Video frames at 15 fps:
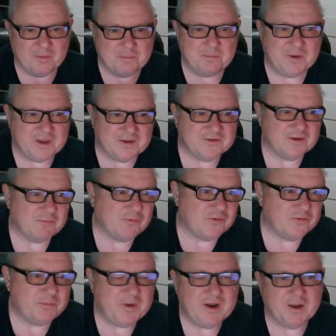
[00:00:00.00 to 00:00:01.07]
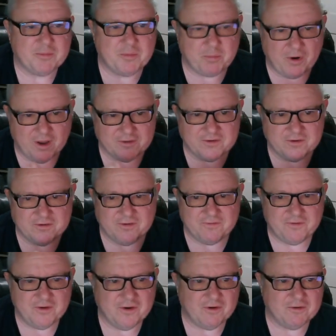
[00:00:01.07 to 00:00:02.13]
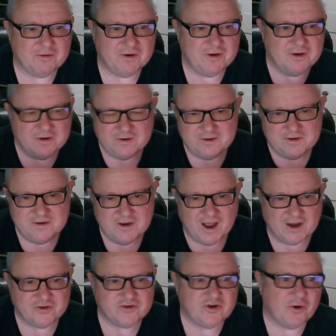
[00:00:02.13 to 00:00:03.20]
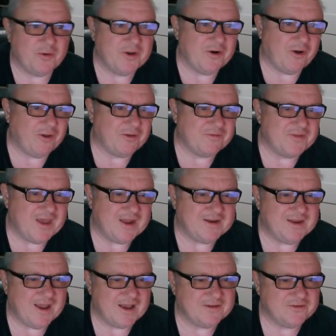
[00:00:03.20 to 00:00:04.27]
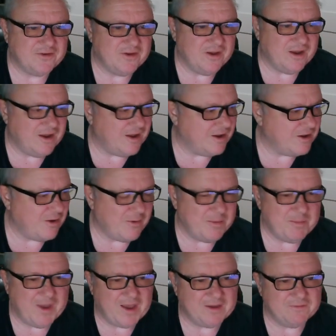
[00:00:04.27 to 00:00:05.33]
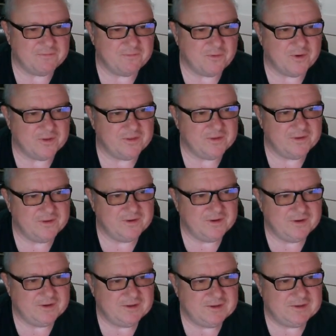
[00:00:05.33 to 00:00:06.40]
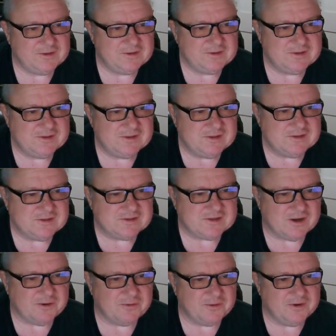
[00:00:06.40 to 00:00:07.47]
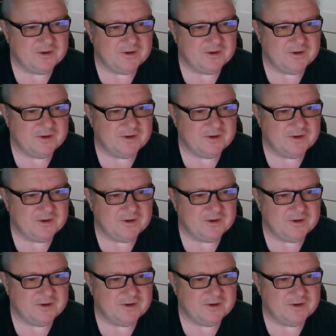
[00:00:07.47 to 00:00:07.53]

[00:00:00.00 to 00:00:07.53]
because it will speed up the process if you're not showing all of that text going back and forth. So